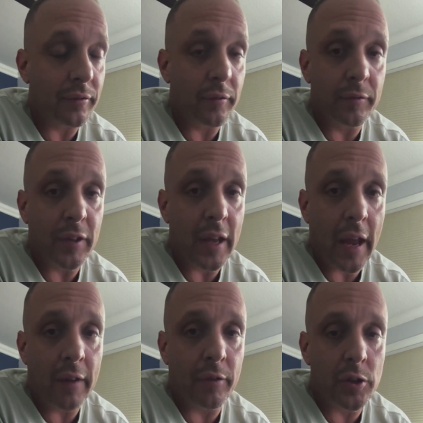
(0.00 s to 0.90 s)

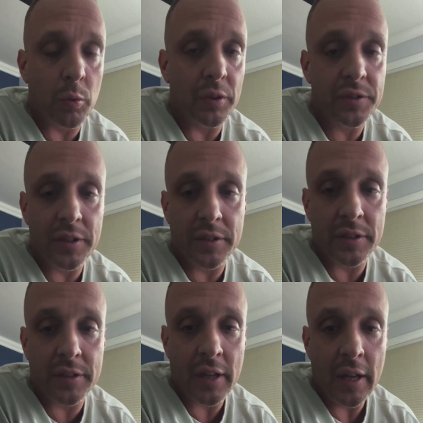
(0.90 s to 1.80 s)
VA virtual
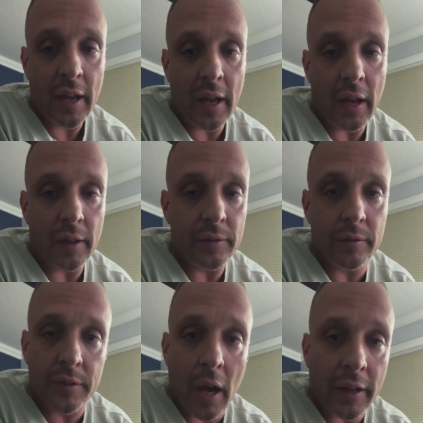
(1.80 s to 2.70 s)
assistants
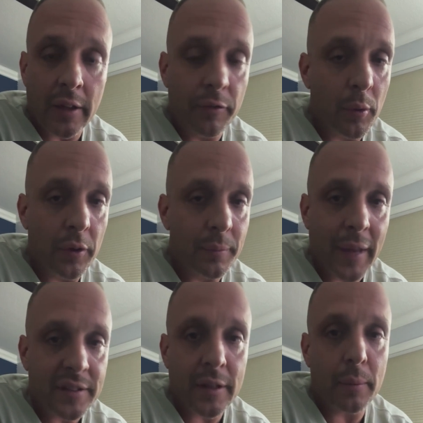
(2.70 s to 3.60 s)
talking for them.
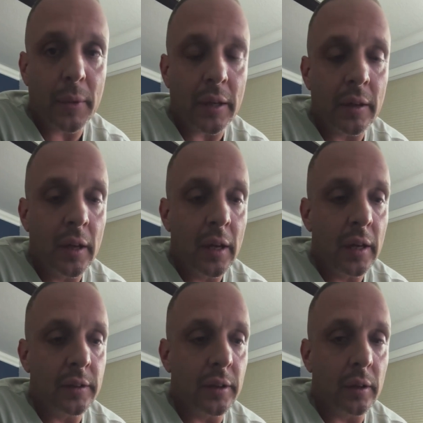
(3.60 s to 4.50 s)
That's not me.
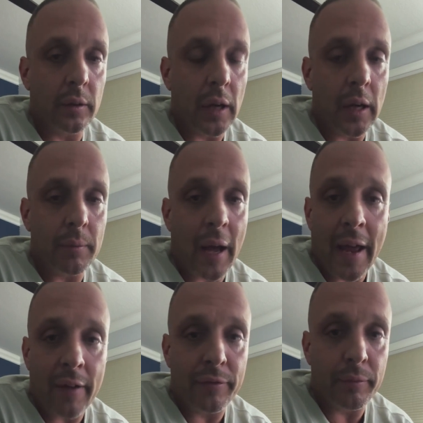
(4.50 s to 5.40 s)
I
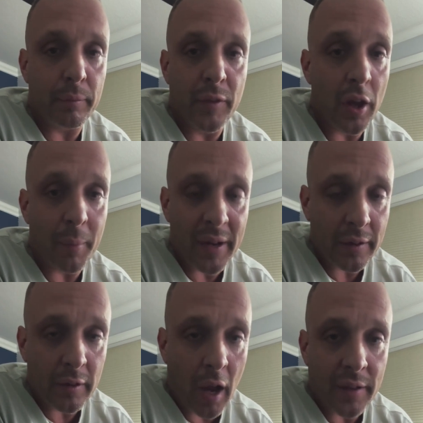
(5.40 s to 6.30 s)
have none of
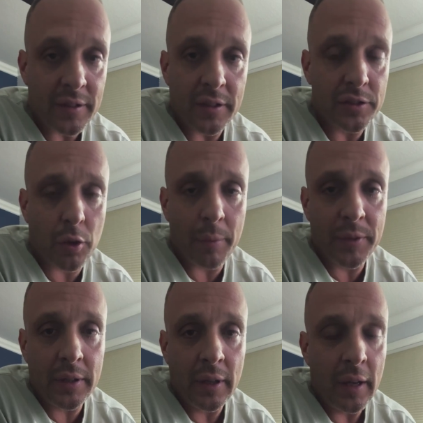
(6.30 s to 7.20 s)
my content is
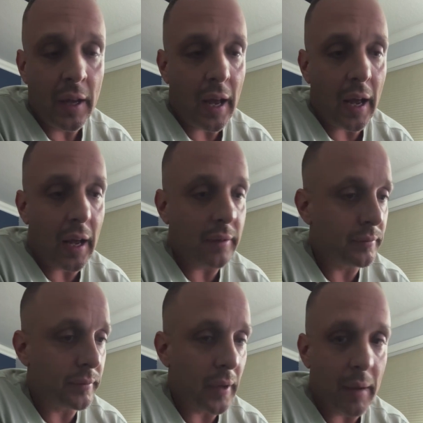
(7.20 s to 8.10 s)
scripted.
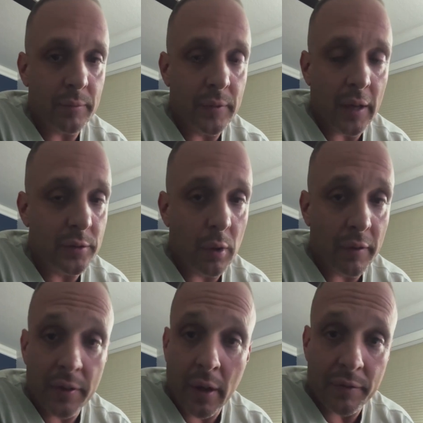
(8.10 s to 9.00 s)
I do
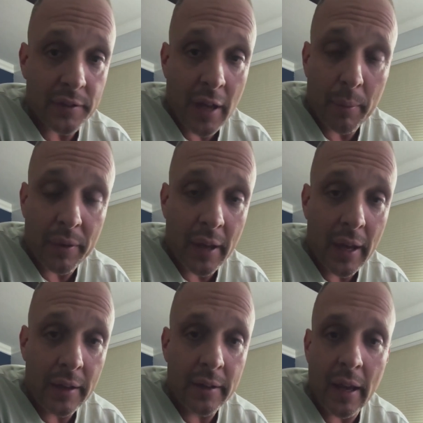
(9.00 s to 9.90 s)
everything off the top of the
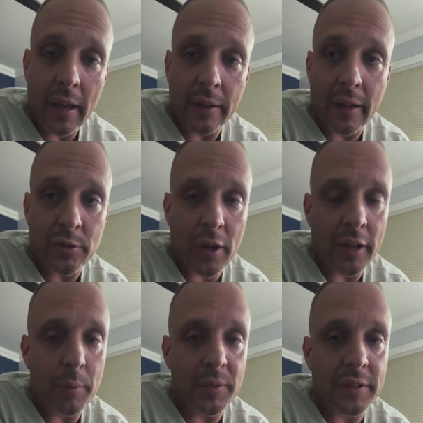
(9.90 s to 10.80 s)
head, and I try
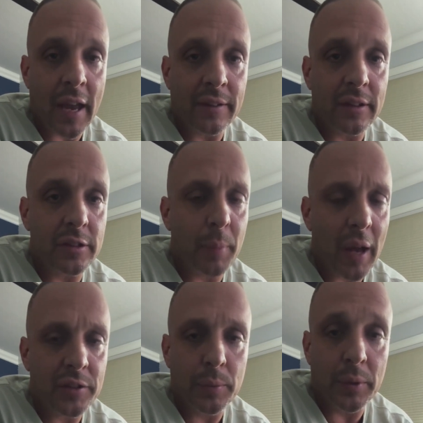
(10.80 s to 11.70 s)
to keep as candid as
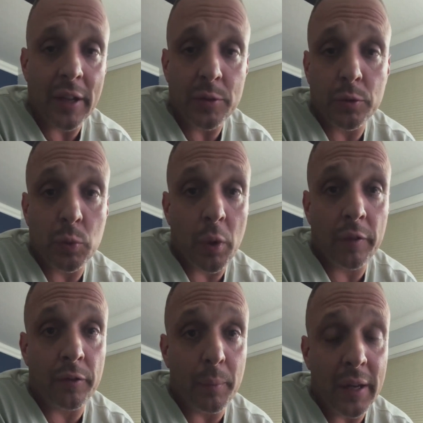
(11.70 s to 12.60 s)
possible, and that's what's
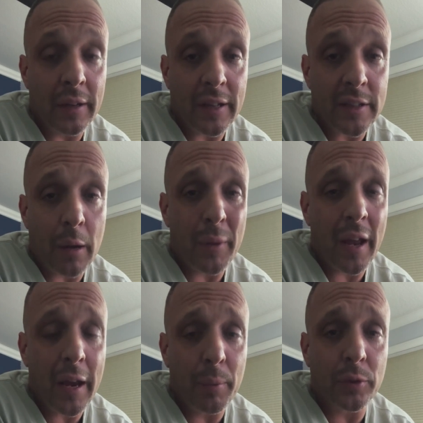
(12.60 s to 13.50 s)
worked for me, and that's how I'm
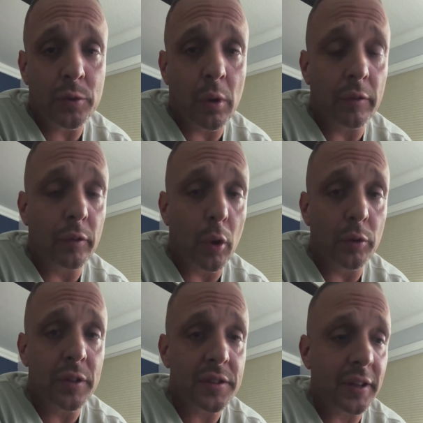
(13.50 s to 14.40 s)
able to have
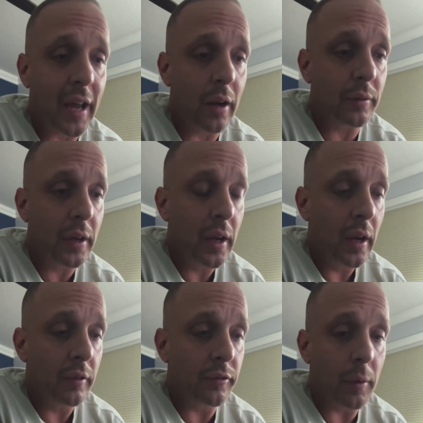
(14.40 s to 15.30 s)
grown this account
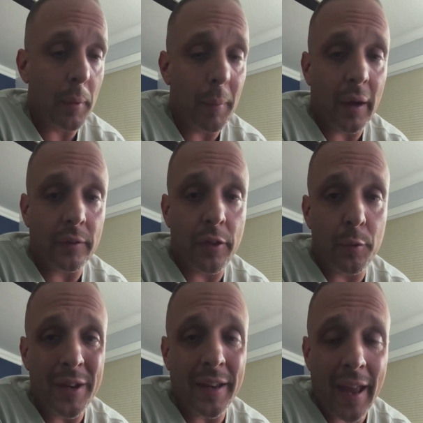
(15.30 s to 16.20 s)
from about
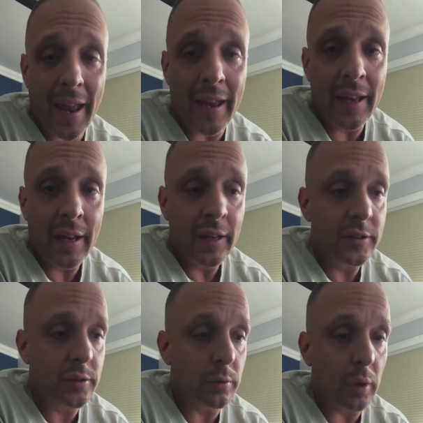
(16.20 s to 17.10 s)
3K
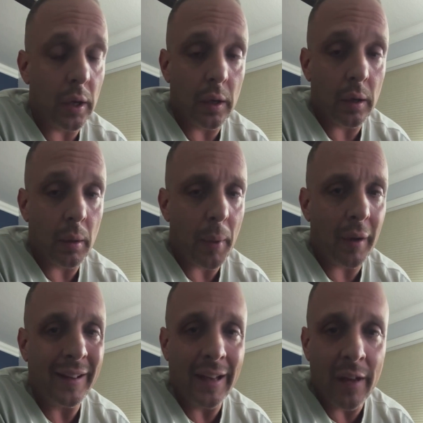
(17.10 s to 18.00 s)
to
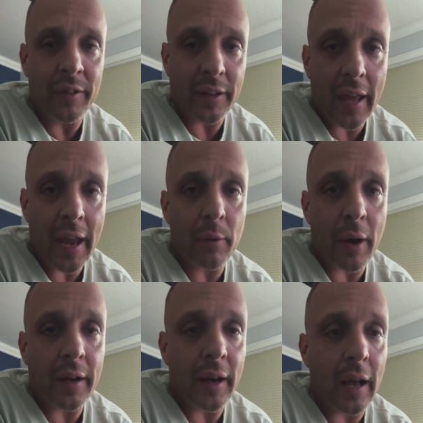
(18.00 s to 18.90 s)
about 11K
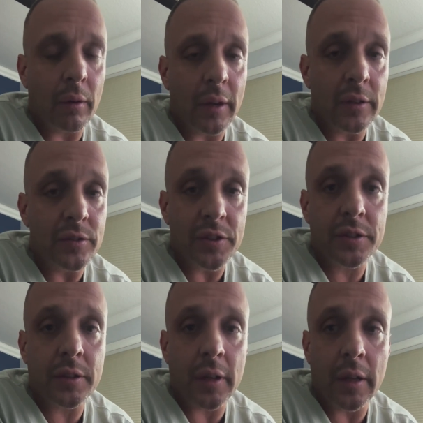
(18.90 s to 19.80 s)
right now in
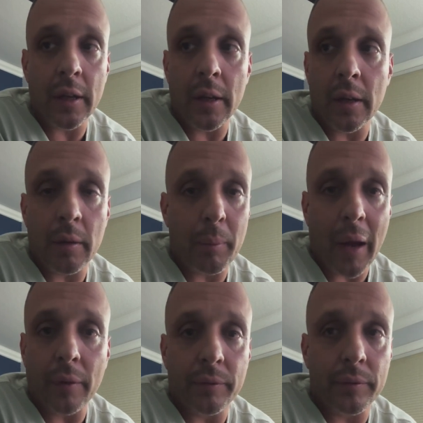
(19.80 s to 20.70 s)
just
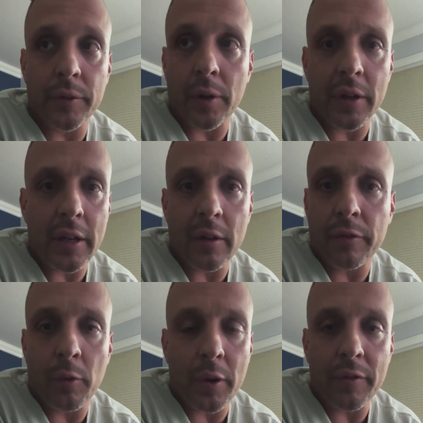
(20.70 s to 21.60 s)
about 30 to
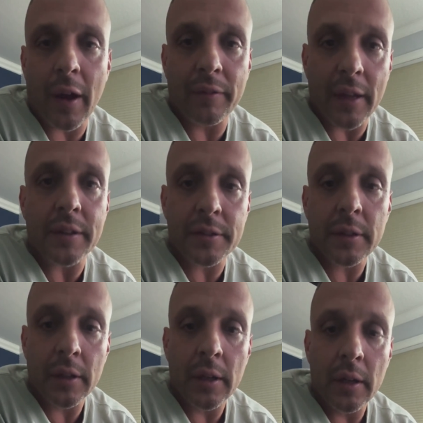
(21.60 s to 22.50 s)
45 days.